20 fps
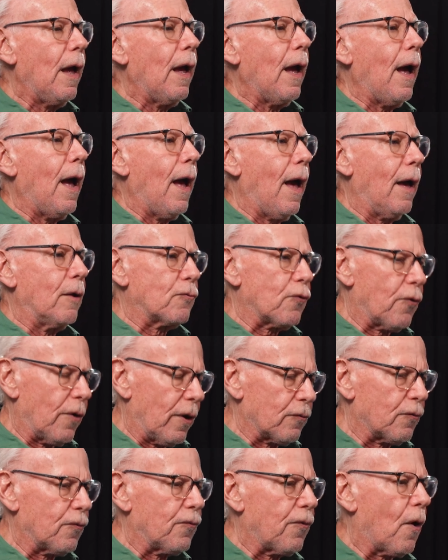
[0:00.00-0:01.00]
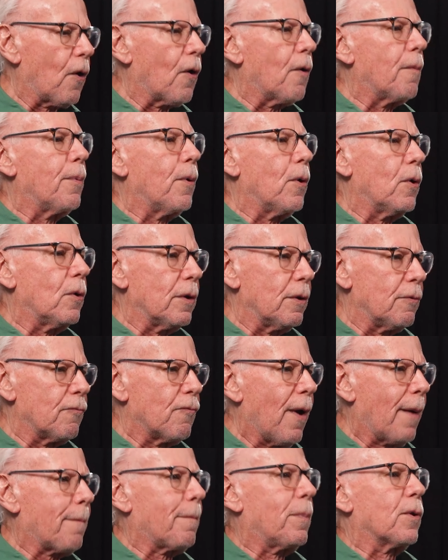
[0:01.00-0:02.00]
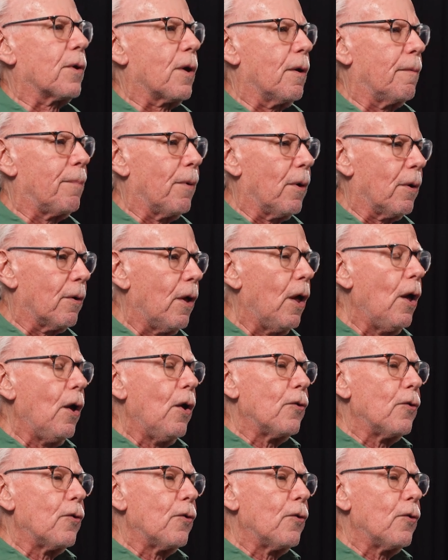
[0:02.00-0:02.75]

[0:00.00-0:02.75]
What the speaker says: and transferable and replicable.